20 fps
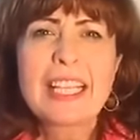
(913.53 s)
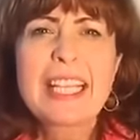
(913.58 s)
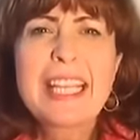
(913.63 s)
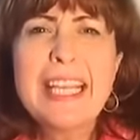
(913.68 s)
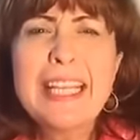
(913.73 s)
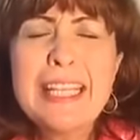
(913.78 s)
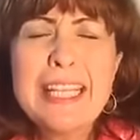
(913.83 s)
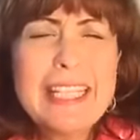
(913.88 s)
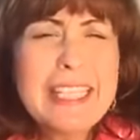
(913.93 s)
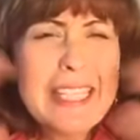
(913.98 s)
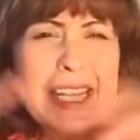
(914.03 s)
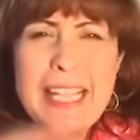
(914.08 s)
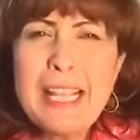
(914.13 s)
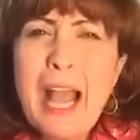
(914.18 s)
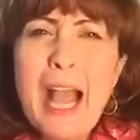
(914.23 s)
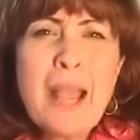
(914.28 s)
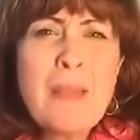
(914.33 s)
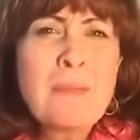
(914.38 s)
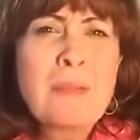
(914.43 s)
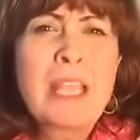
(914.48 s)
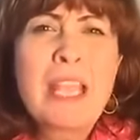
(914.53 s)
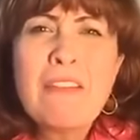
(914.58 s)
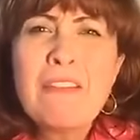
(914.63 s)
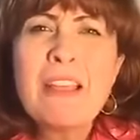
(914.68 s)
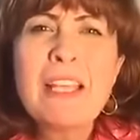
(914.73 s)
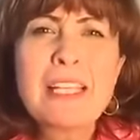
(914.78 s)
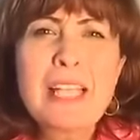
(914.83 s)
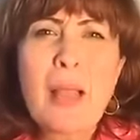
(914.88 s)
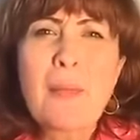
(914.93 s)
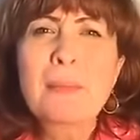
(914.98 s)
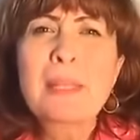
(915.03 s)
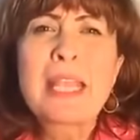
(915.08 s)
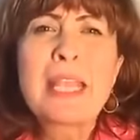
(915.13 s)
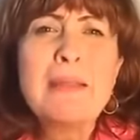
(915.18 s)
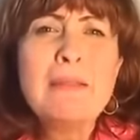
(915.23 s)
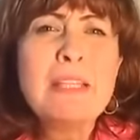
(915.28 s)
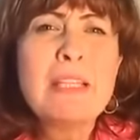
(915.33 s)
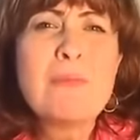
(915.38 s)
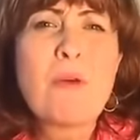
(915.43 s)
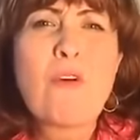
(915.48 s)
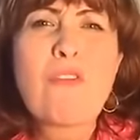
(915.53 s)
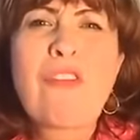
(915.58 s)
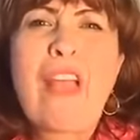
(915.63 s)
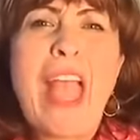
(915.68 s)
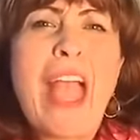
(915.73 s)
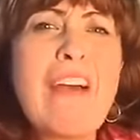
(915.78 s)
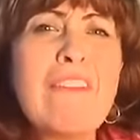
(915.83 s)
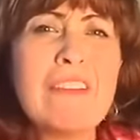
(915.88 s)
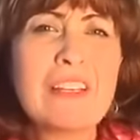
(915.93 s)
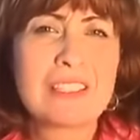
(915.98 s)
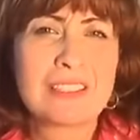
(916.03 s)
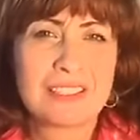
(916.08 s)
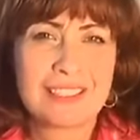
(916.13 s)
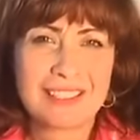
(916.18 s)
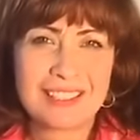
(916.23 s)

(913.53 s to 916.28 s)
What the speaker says: I'm giving them kingdom of heaven.